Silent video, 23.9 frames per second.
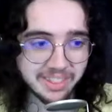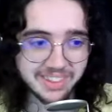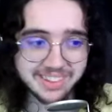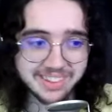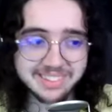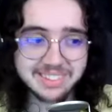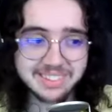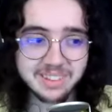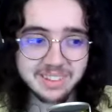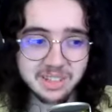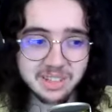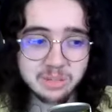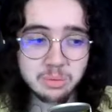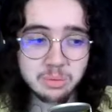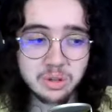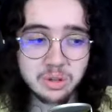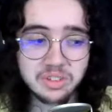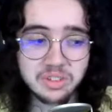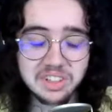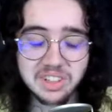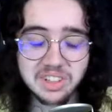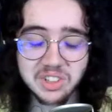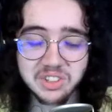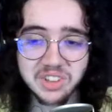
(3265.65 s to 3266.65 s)
This this
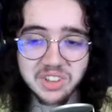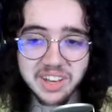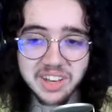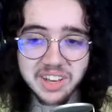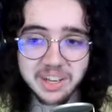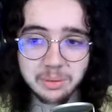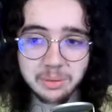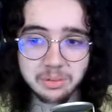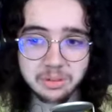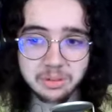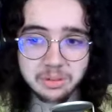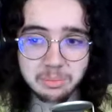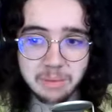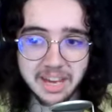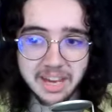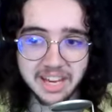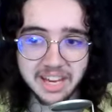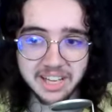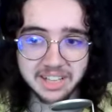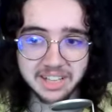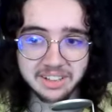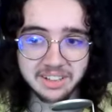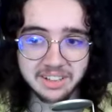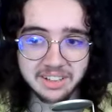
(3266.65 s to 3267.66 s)
movie looks like it was
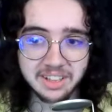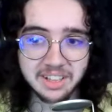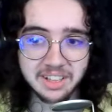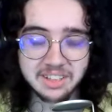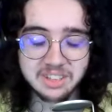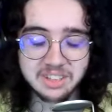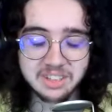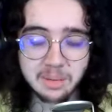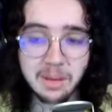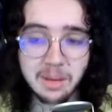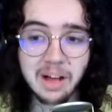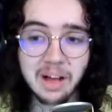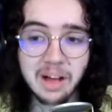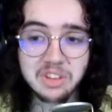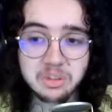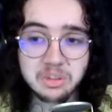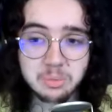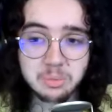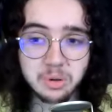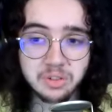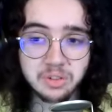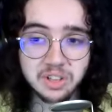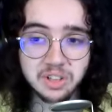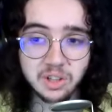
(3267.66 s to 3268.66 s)
made somehow. This
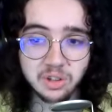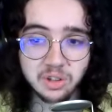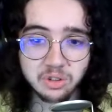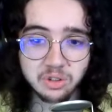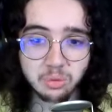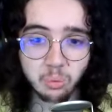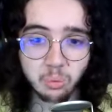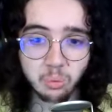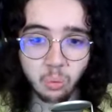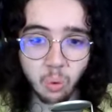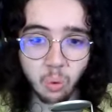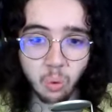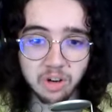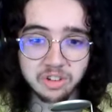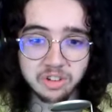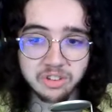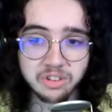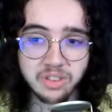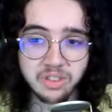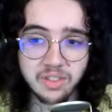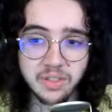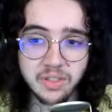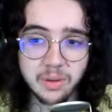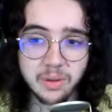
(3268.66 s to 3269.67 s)
movie looks
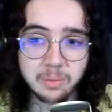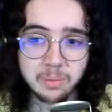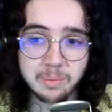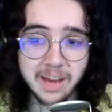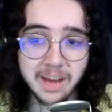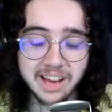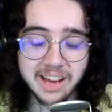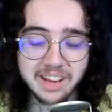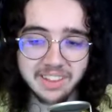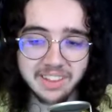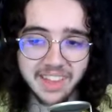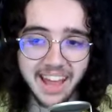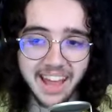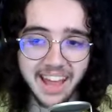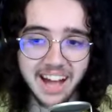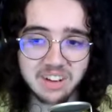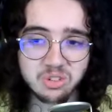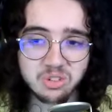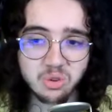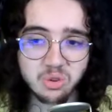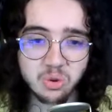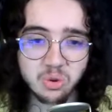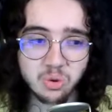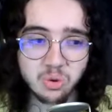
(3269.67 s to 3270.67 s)
worse than the the
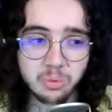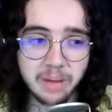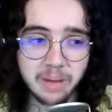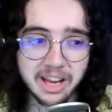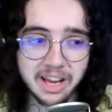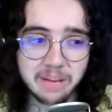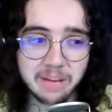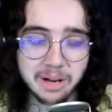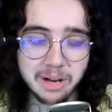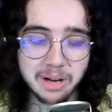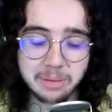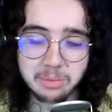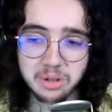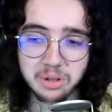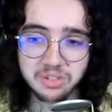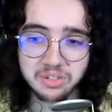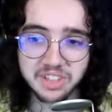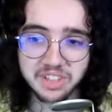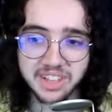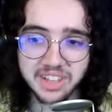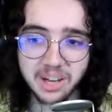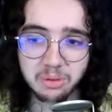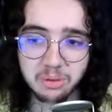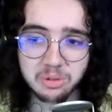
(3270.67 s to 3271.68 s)
actual Megamind
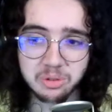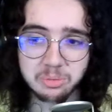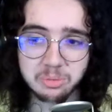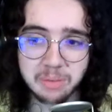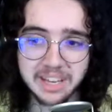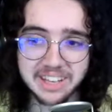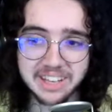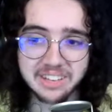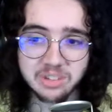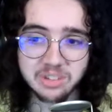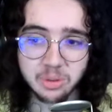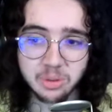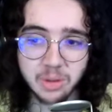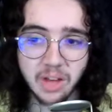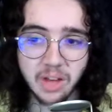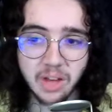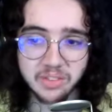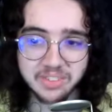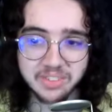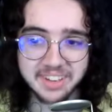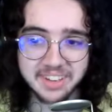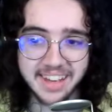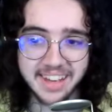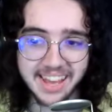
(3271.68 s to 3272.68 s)
movie that was made in
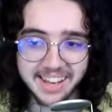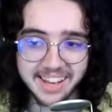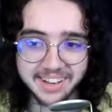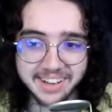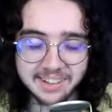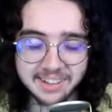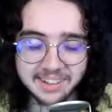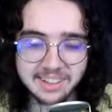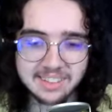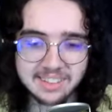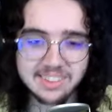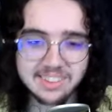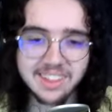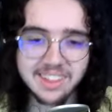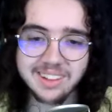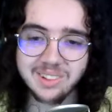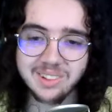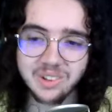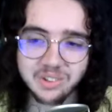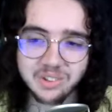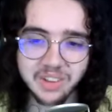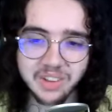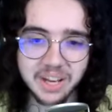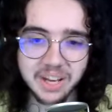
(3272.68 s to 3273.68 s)
2010. This thing
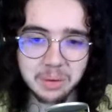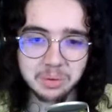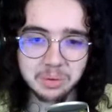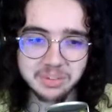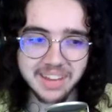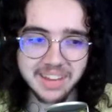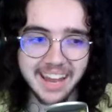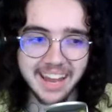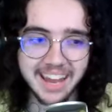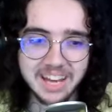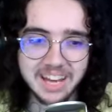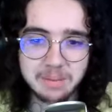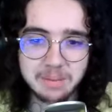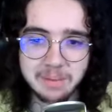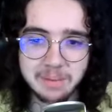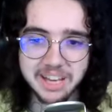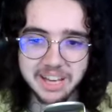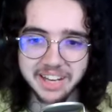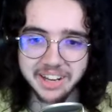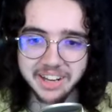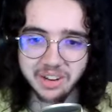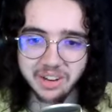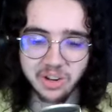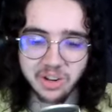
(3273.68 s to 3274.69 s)
looks like it was
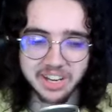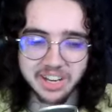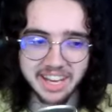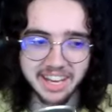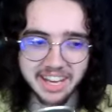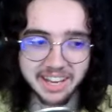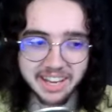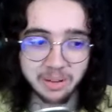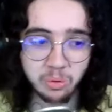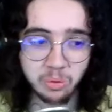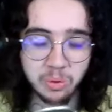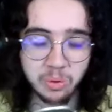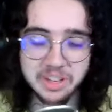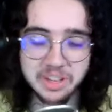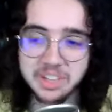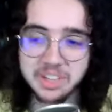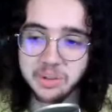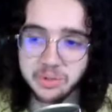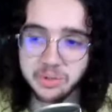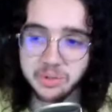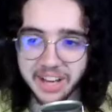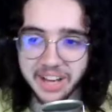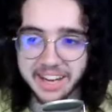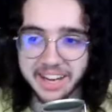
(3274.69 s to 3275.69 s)
animated on a
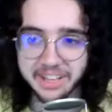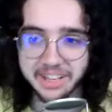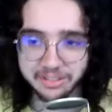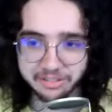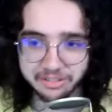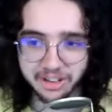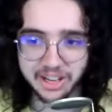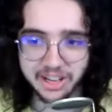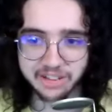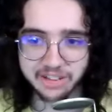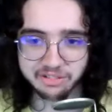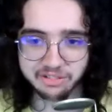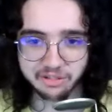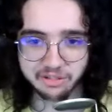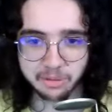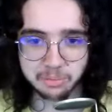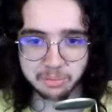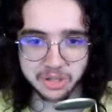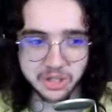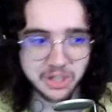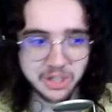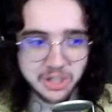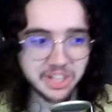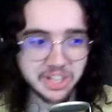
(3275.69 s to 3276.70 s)
Windows 95
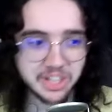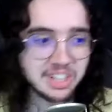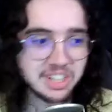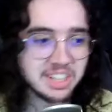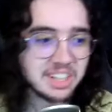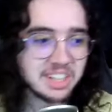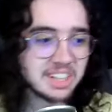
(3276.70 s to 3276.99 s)
computer.